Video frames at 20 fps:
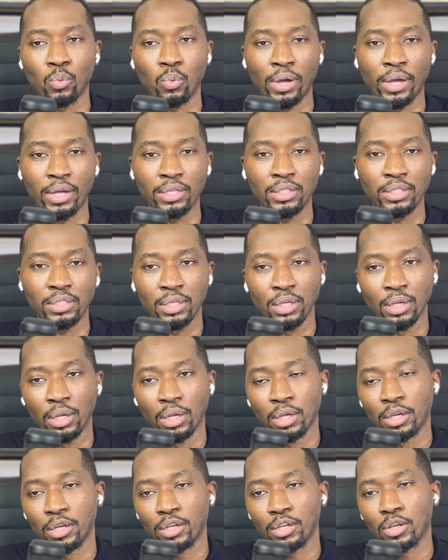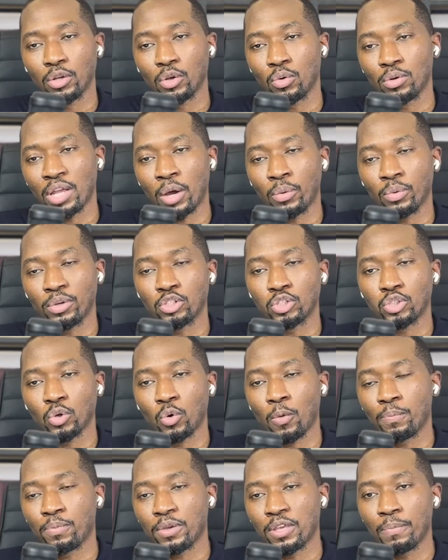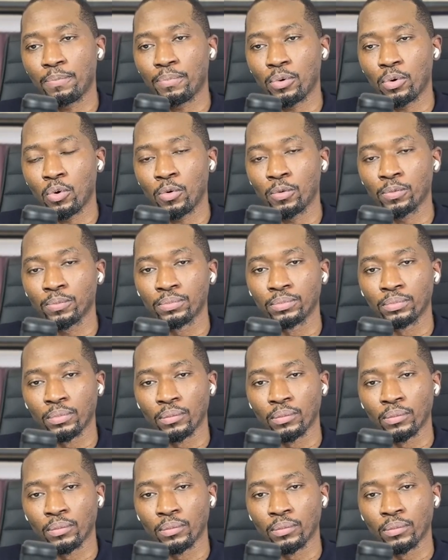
ways, that we show people,